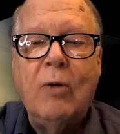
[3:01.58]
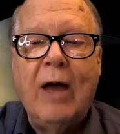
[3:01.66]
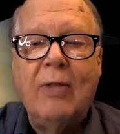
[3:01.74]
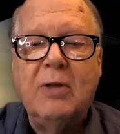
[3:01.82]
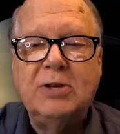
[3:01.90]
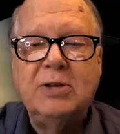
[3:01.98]

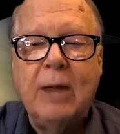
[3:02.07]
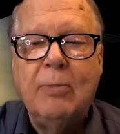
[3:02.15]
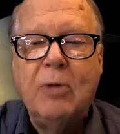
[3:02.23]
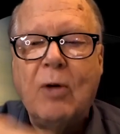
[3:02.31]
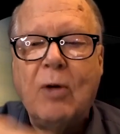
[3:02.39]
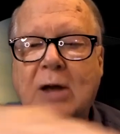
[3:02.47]
around the
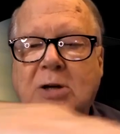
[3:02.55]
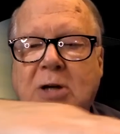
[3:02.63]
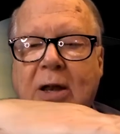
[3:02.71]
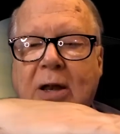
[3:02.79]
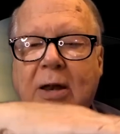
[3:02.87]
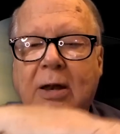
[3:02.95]
same
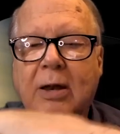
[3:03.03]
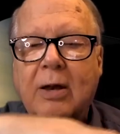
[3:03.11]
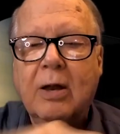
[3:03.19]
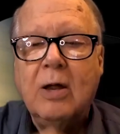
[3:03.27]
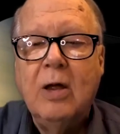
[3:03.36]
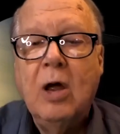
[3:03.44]
direction.
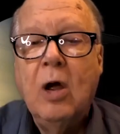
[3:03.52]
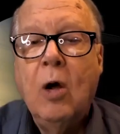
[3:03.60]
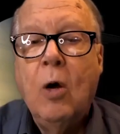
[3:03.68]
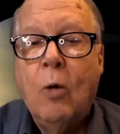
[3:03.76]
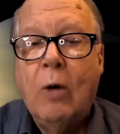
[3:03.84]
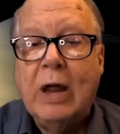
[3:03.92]

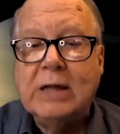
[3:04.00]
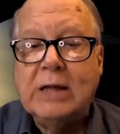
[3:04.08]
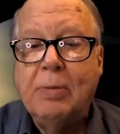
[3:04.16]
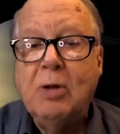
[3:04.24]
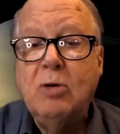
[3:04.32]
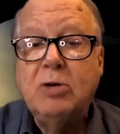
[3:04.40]
Whereas
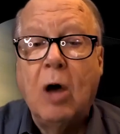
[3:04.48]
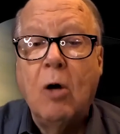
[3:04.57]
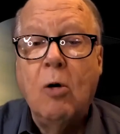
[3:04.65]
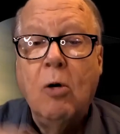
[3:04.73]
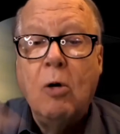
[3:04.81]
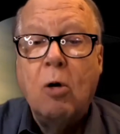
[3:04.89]

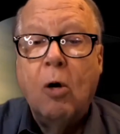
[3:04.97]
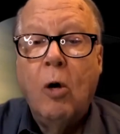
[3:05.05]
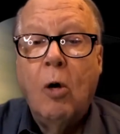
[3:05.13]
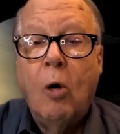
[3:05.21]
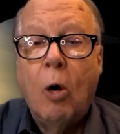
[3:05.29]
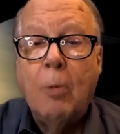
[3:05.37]
Pluto
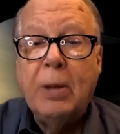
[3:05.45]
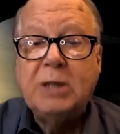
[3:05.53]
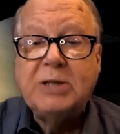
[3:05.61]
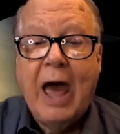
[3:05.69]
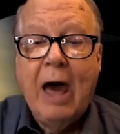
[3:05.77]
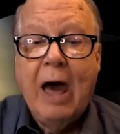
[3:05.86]

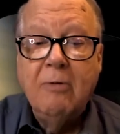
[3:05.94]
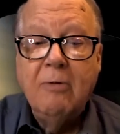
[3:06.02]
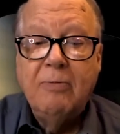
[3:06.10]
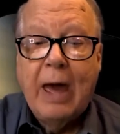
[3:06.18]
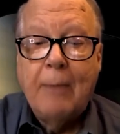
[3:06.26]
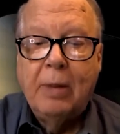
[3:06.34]
orbits out
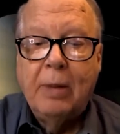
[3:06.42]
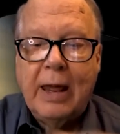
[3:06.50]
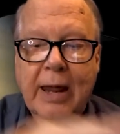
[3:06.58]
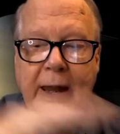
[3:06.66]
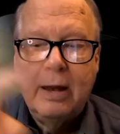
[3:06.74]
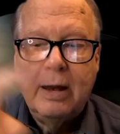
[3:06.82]
of that
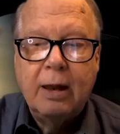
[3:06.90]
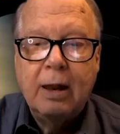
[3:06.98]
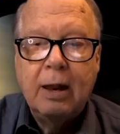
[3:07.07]
plane.